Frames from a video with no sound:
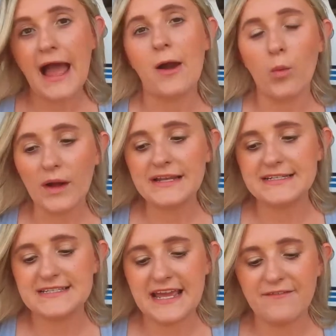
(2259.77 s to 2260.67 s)
I wanted
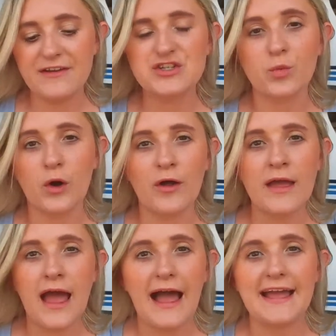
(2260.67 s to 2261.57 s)
to stay visual.
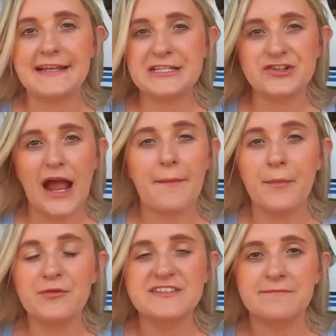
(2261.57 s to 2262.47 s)
I had to scrap
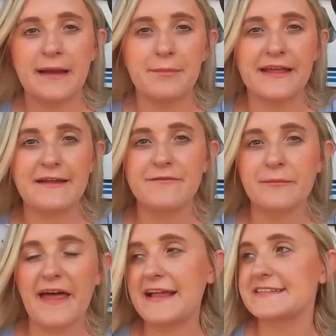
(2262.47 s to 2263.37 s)
most of my plan from
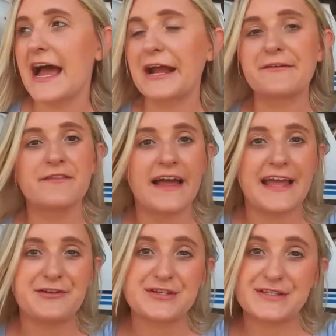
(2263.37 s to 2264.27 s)
that entire
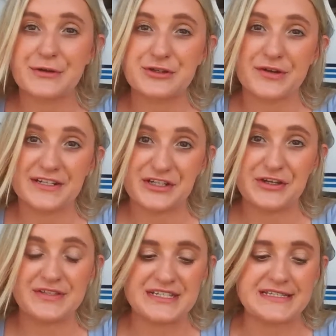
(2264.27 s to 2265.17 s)
flight and just go straight to
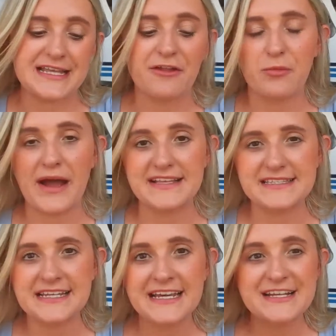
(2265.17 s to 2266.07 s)
Houston
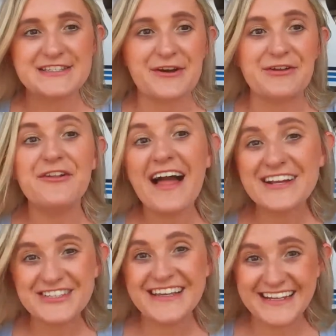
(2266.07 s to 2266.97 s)
Southwest. So you'll
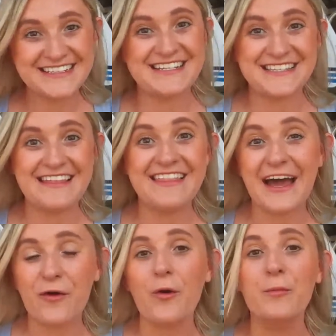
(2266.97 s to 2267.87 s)
actually get to see
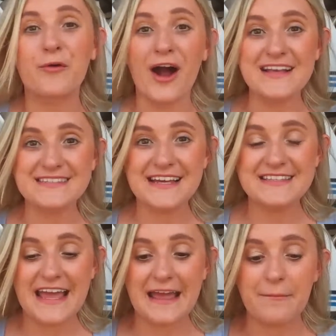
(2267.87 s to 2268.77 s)
that whole
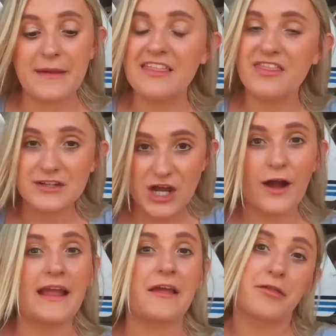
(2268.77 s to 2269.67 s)
process and me
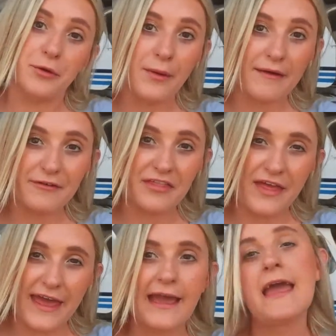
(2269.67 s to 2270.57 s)
talking through
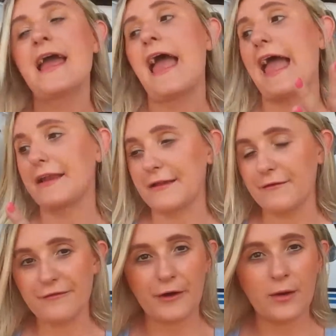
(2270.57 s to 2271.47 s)
everything and
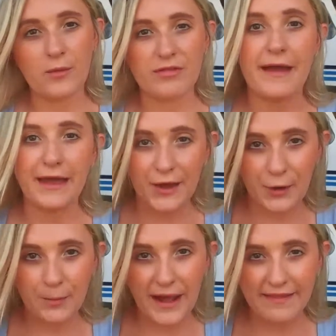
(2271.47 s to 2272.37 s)
conferring with my
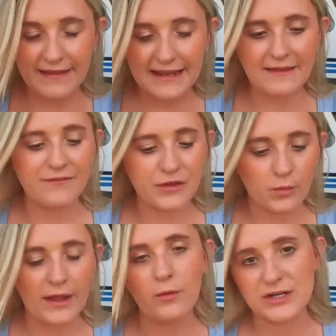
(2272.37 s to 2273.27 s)
co-pilot, if you
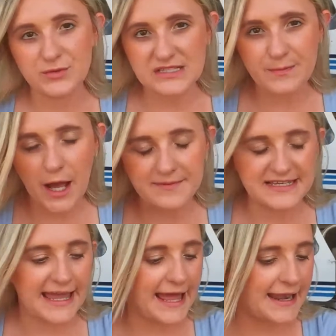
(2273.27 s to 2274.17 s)
will, which was Pops
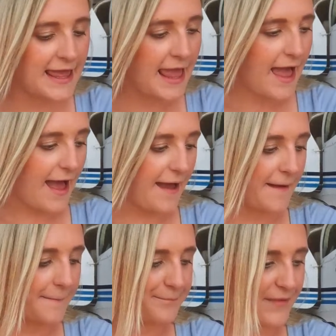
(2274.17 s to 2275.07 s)
again.
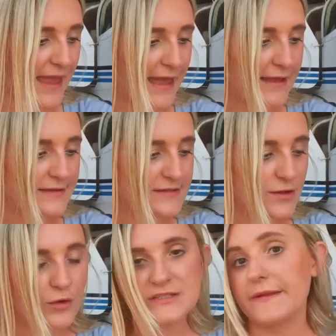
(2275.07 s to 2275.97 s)
And
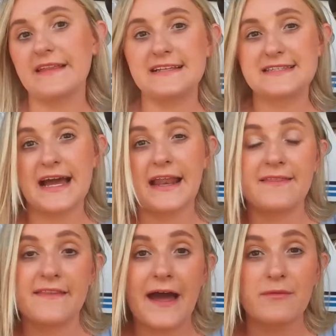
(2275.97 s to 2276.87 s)
ultimately deciding
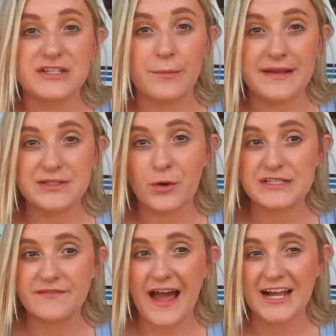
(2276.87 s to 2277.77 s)
that that was our best
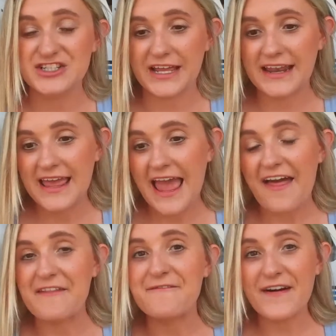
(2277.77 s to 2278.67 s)
course of action.
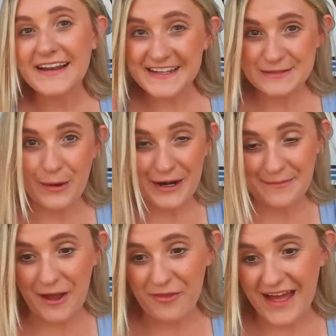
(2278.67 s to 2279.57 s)
And the funniest part
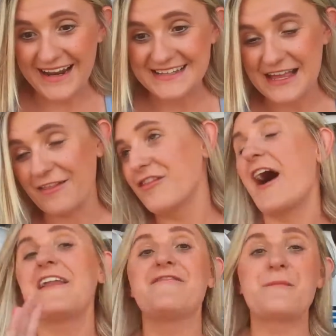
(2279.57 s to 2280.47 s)
about that is a lot of the